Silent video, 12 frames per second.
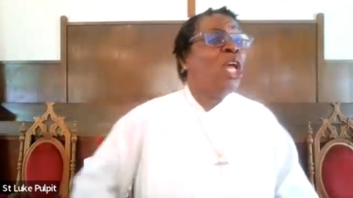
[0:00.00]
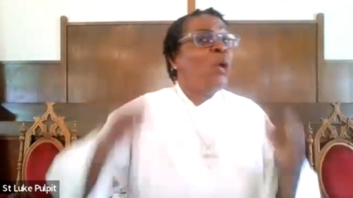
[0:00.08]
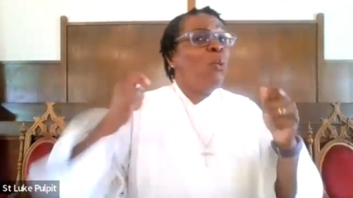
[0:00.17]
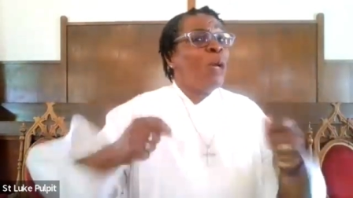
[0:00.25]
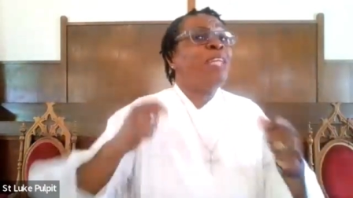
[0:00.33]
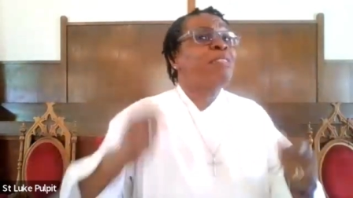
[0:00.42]

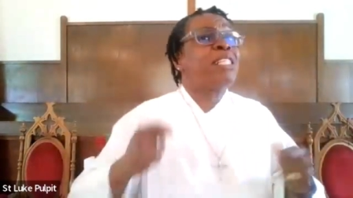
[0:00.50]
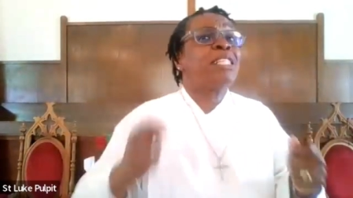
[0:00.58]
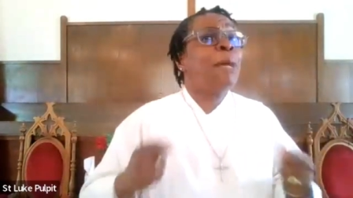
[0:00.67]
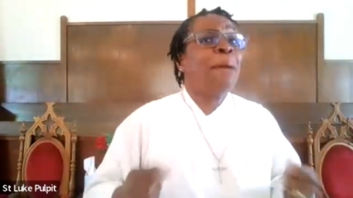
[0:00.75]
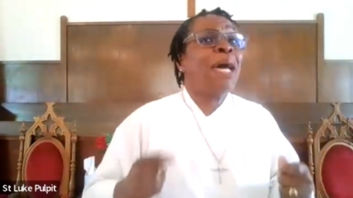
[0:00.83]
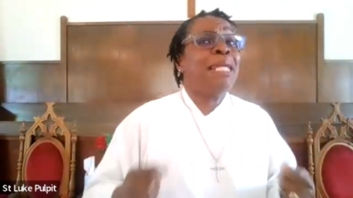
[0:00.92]
when
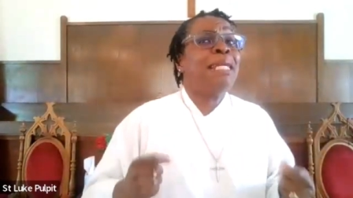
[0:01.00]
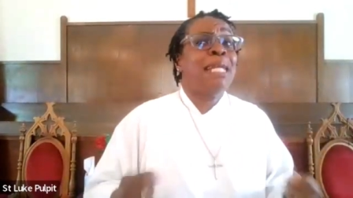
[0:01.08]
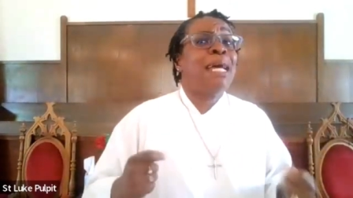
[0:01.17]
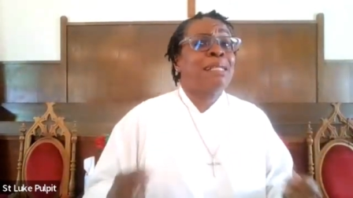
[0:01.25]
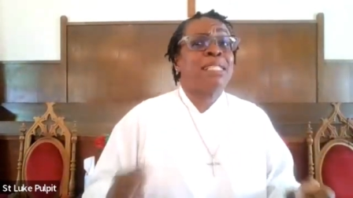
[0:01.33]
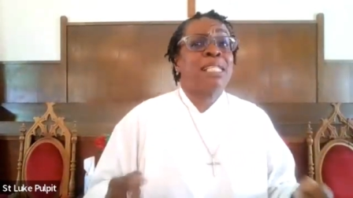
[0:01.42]
somebody
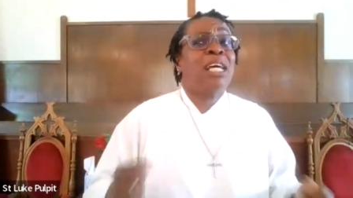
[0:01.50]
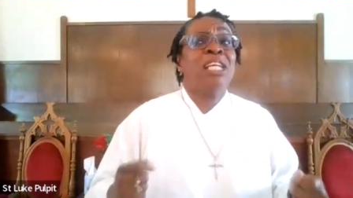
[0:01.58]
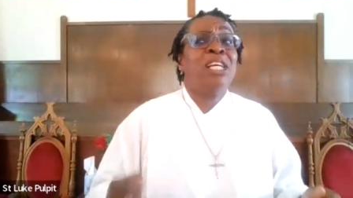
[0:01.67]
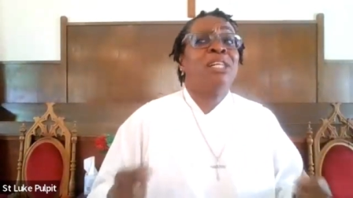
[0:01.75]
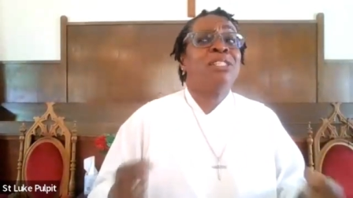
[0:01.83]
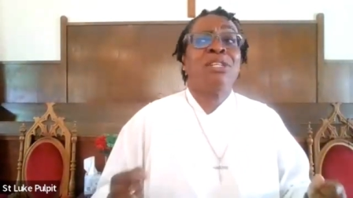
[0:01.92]
knocks on
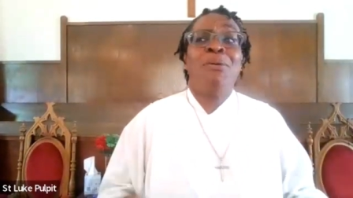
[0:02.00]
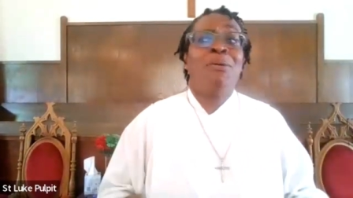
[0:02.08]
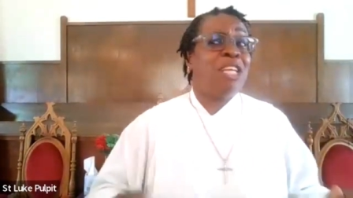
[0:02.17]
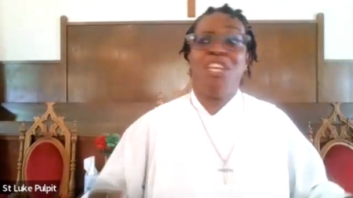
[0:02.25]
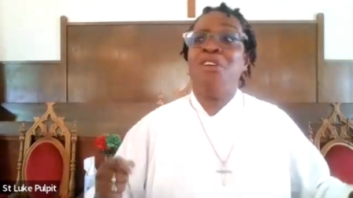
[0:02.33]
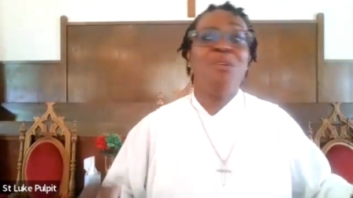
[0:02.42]
your door
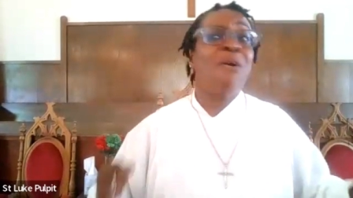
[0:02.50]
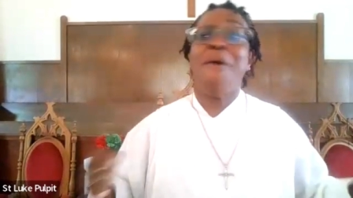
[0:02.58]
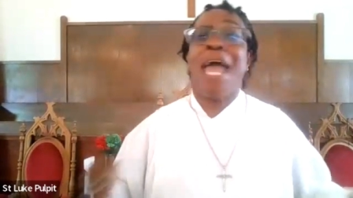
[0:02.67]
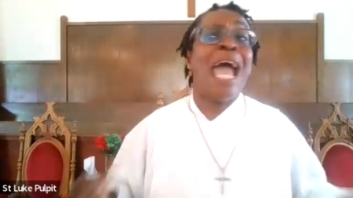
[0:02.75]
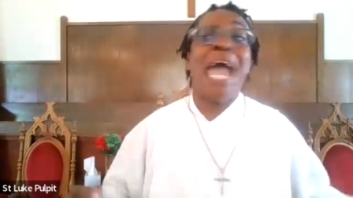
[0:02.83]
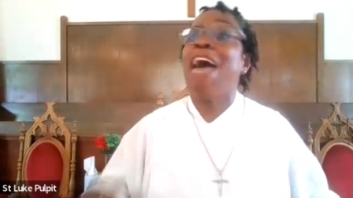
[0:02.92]
and you don't
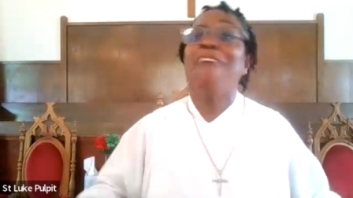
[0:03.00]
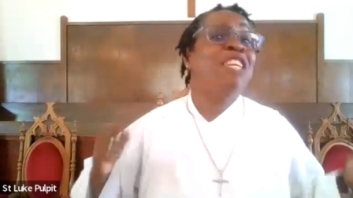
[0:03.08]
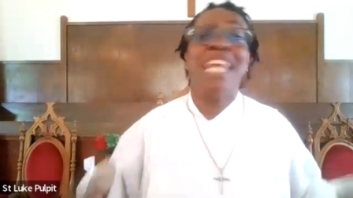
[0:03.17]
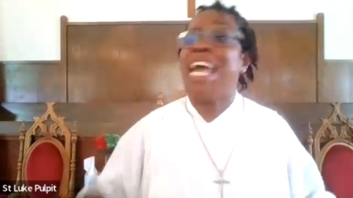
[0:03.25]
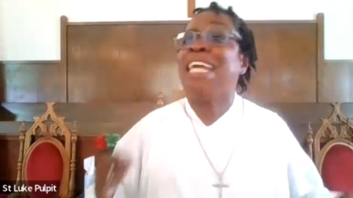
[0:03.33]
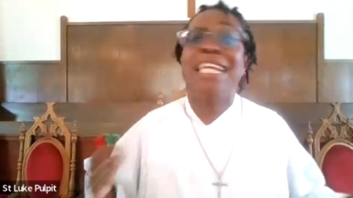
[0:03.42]

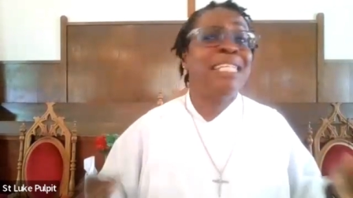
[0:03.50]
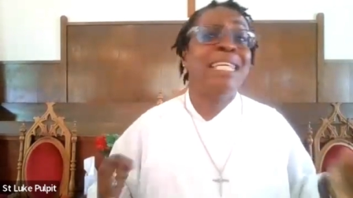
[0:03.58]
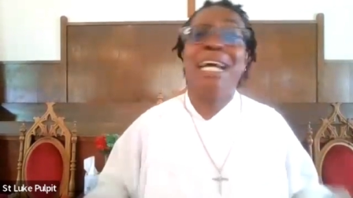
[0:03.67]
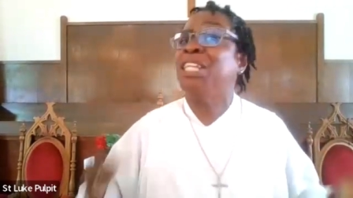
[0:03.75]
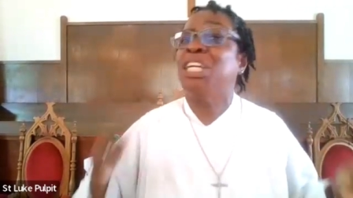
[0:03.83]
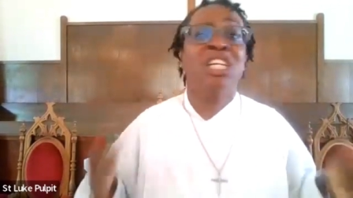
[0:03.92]
have yet
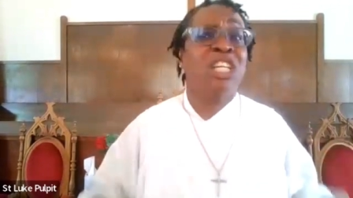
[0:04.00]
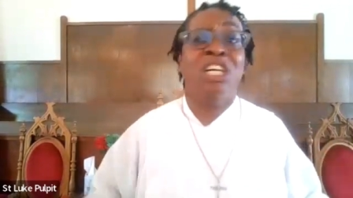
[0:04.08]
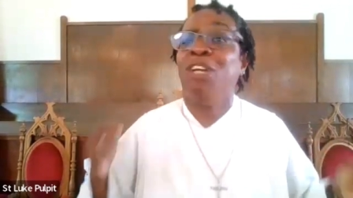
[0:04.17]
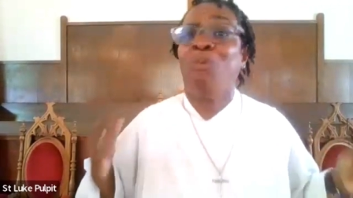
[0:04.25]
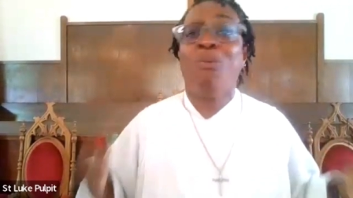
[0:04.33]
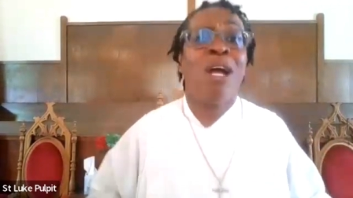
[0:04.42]
another
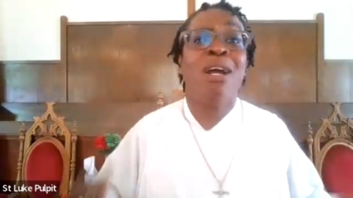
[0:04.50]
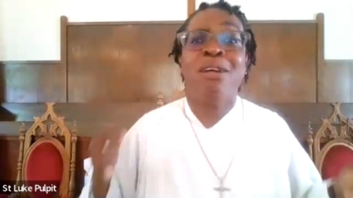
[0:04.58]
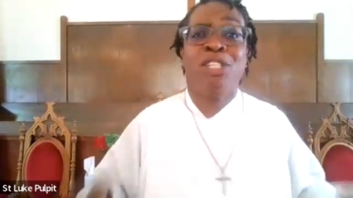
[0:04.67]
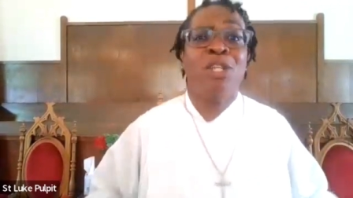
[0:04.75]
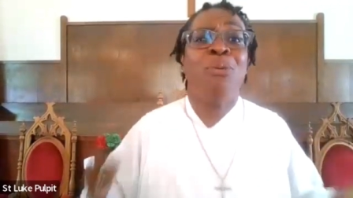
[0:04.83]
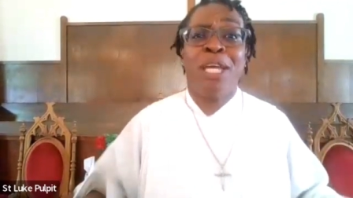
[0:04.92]
good word
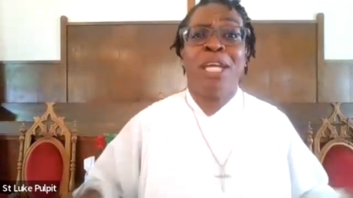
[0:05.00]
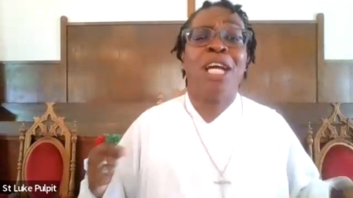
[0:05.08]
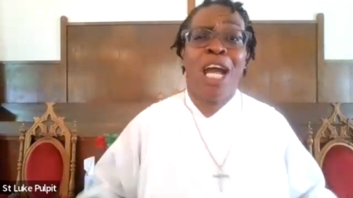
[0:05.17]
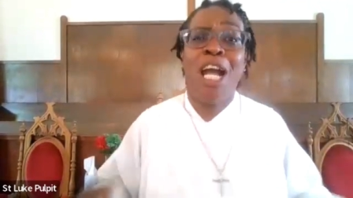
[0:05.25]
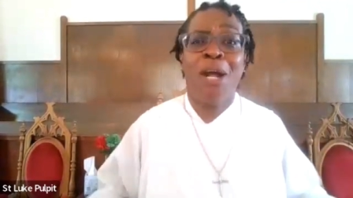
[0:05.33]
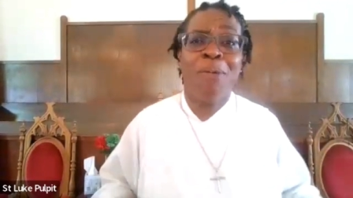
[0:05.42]
to
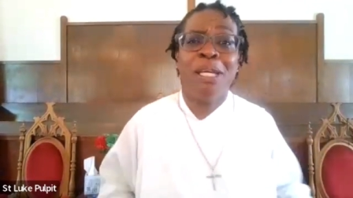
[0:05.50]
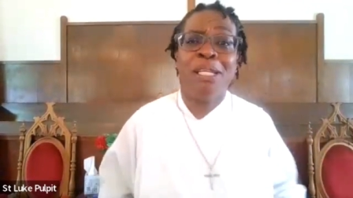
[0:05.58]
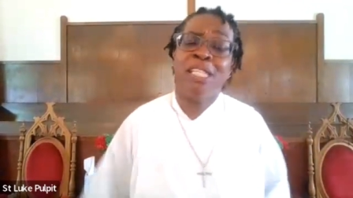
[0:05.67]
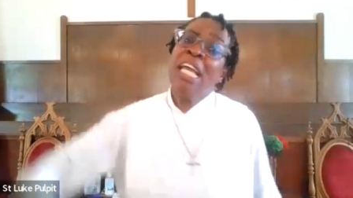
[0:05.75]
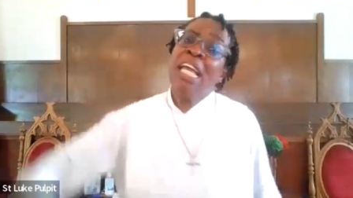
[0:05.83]
encourage,